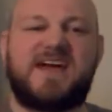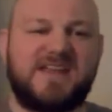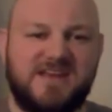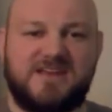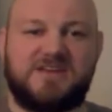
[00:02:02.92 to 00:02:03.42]

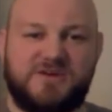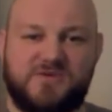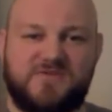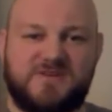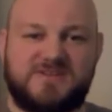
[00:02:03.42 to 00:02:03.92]
set in a
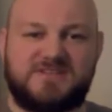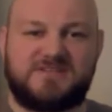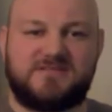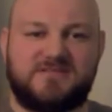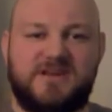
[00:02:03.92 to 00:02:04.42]

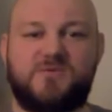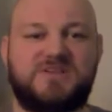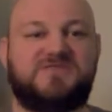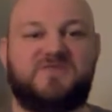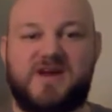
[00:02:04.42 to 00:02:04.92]
universe in
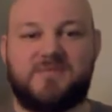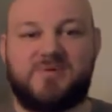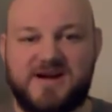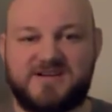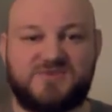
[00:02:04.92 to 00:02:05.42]
which
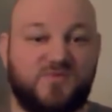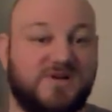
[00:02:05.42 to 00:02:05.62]
vampires